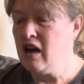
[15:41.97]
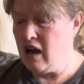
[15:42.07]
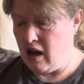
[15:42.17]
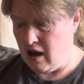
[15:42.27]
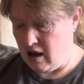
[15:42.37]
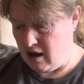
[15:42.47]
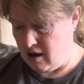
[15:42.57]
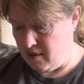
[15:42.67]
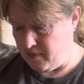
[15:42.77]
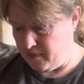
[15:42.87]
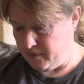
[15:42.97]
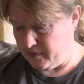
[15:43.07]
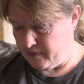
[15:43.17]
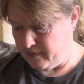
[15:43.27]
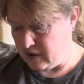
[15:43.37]

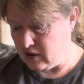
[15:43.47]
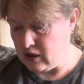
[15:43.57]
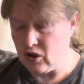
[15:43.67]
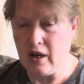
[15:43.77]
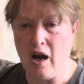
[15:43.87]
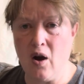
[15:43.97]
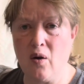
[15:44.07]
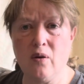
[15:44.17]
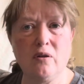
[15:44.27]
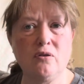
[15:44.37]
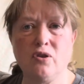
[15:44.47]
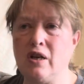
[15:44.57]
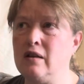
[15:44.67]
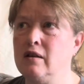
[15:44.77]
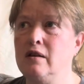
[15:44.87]
the Stitching Owl,
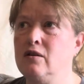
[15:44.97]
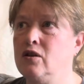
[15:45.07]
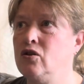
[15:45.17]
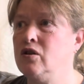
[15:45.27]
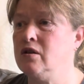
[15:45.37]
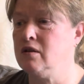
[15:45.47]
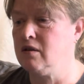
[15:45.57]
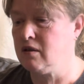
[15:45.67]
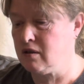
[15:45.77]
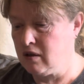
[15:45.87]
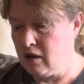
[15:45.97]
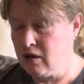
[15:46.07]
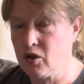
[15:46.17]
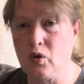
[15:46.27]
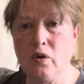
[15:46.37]
Sheldon In Stitches,
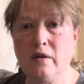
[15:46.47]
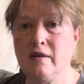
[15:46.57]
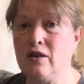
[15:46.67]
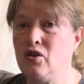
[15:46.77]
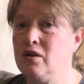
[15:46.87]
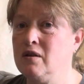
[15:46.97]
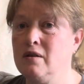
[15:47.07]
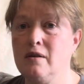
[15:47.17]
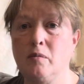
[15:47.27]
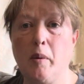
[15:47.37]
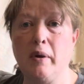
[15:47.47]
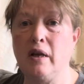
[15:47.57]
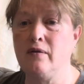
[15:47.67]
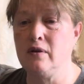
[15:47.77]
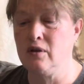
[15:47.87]
Stuartinstitches,
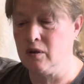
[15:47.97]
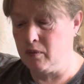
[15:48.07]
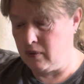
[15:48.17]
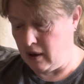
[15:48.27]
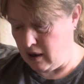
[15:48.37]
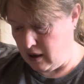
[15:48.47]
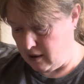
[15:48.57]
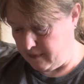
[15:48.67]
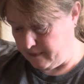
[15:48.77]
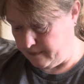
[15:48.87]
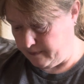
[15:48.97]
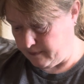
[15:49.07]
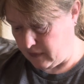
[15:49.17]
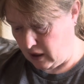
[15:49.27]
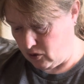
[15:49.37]

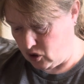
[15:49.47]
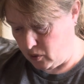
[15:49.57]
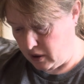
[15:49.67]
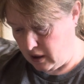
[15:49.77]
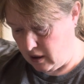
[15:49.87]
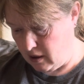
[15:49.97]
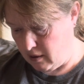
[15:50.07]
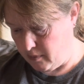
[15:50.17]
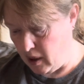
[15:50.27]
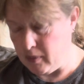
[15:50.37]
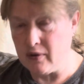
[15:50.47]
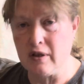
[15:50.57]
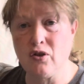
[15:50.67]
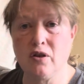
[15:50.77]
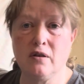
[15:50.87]
MommaLovesYouGB, Bumble
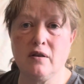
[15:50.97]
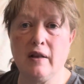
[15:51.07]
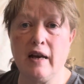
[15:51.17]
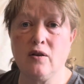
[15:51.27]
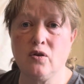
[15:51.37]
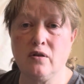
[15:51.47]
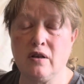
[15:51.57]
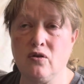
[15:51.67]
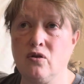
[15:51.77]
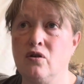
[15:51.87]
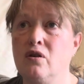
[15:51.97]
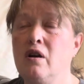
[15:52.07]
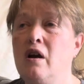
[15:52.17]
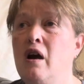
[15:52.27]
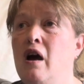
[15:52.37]
Stitches, the Lancashire Stitcher,
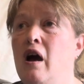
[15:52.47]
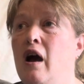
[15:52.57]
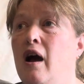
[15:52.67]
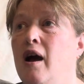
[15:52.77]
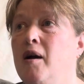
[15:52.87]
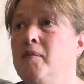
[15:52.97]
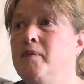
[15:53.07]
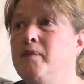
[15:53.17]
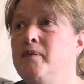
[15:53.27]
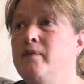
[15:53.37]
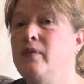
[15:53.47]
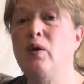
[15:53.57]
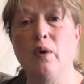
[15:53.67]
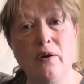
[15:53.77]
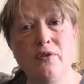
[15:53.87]
the
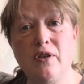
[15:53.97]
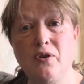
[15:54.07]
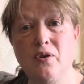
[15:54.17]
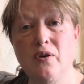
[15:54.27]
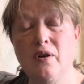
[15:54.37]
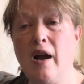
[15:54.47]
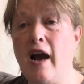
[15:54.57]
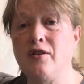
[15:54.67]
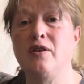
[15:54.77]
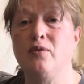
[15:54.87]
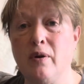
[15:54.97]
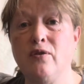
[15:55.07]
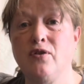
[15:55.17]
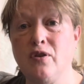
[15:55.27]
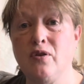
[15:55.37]
Runner Stitcher. Actually, the Runner
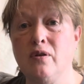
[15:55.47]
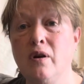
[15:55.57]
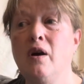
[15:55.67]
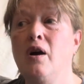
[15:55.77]
Stitcher